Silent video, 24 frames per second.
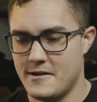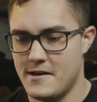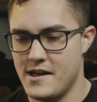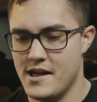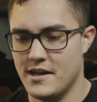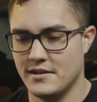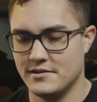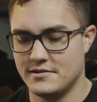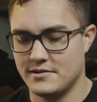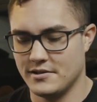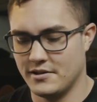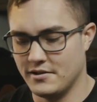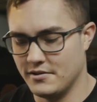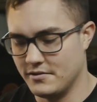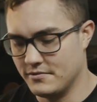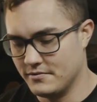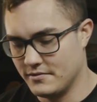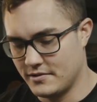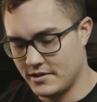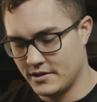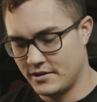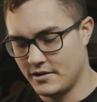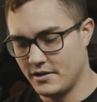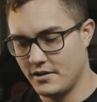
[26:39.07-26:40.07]
And
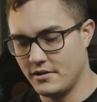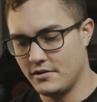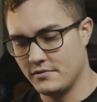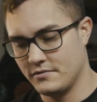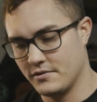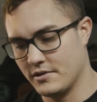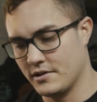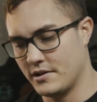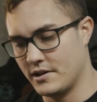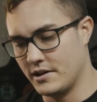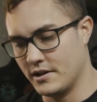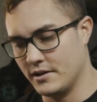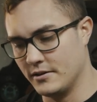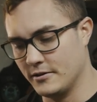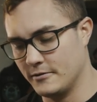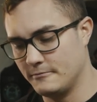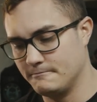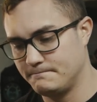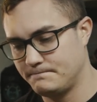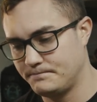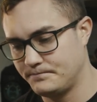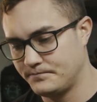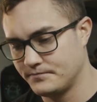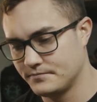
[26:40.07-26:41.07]
so I get over,
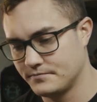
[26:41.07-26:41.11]
and